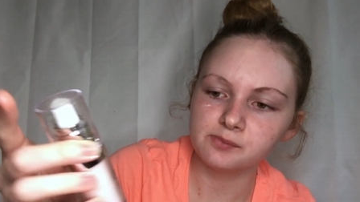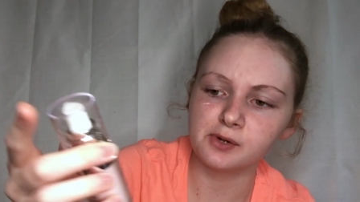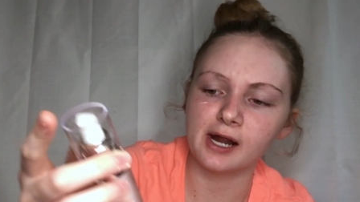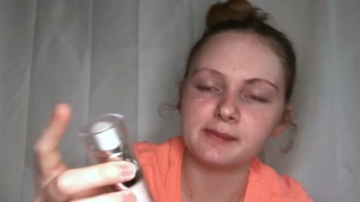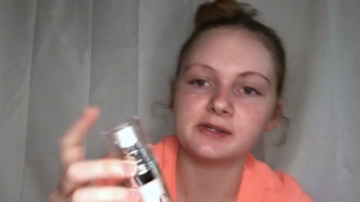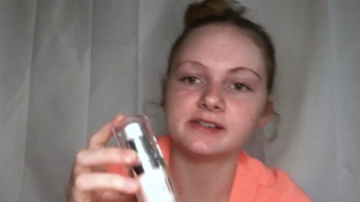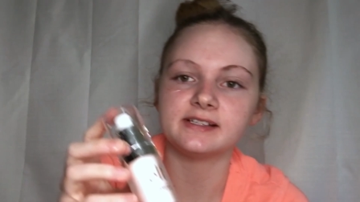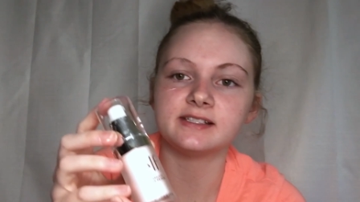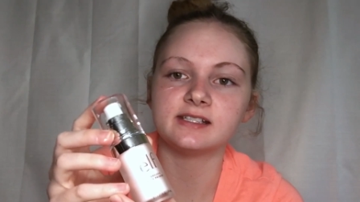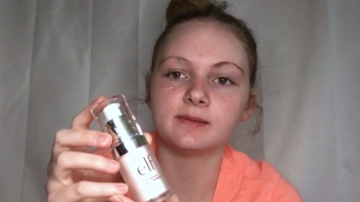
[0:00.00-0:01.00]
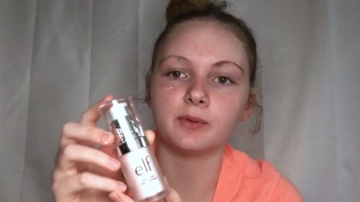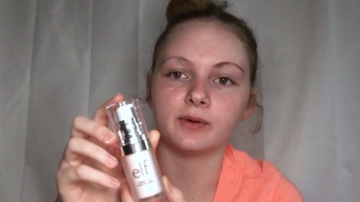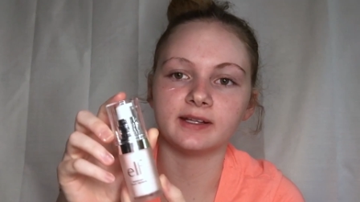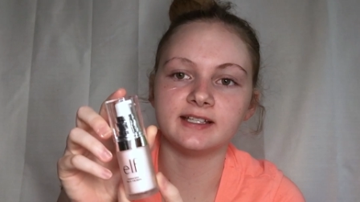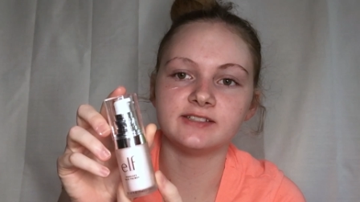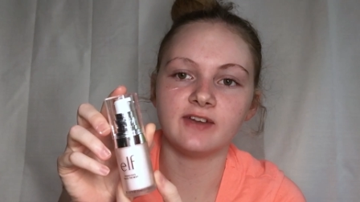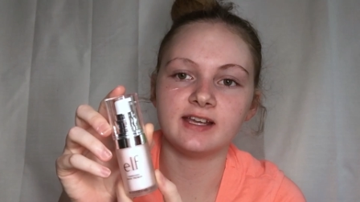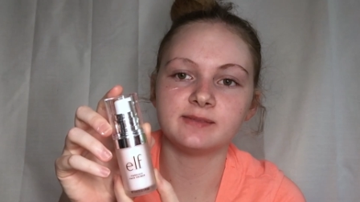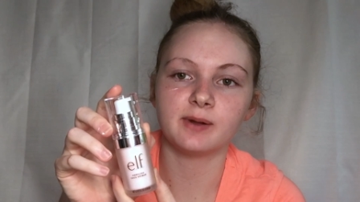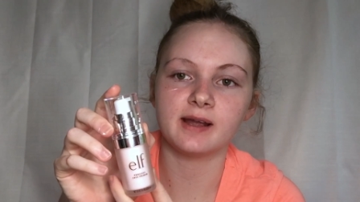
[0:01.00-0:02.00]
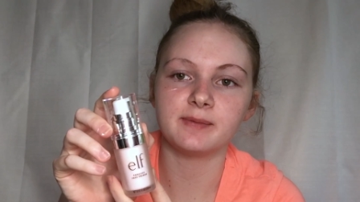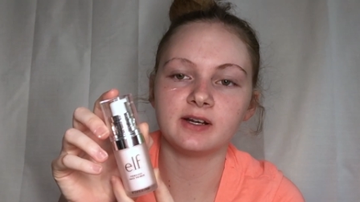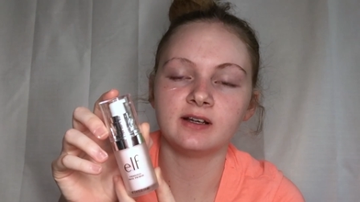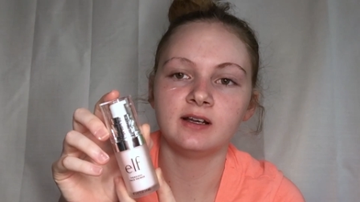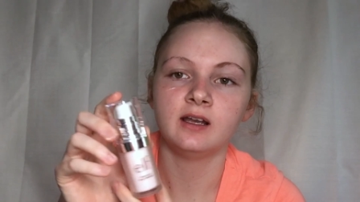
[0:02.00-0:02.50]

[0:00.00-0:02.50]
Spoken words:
primer. This is the poreless face primer,